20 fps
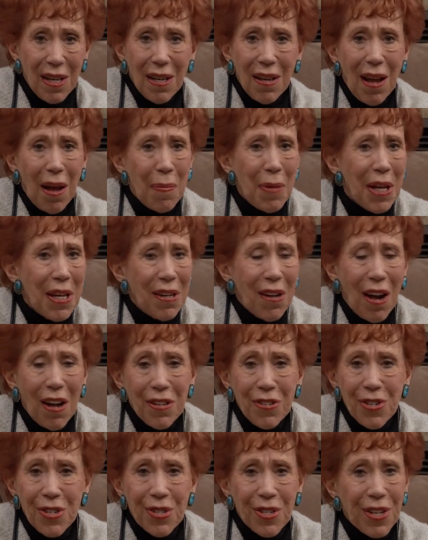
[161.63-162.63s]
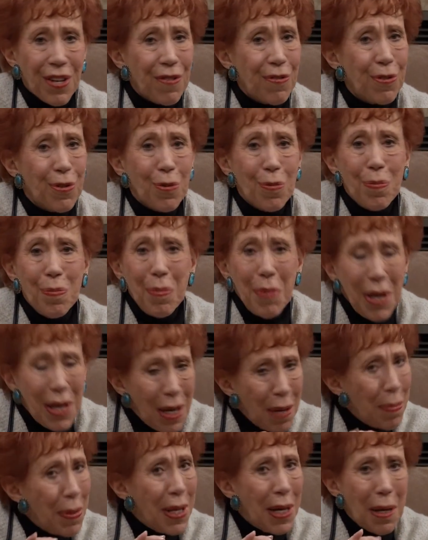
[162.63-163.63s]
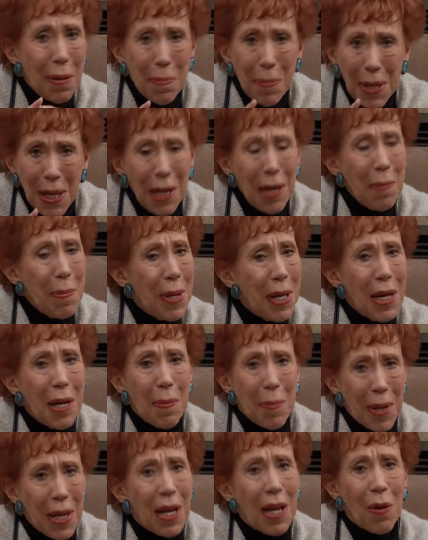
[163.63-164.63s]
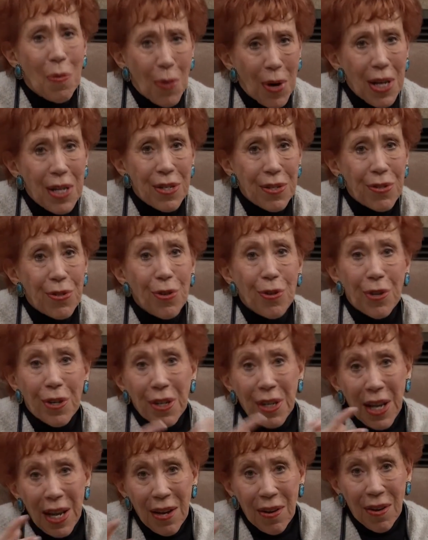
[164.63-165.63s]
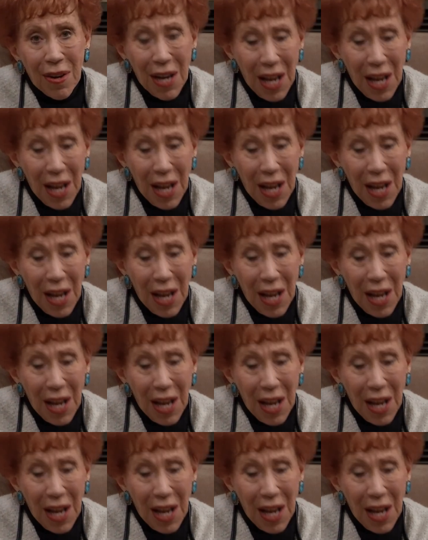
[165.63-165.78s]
I mean, God just gives you many, many, many, many, many ways. You can lay on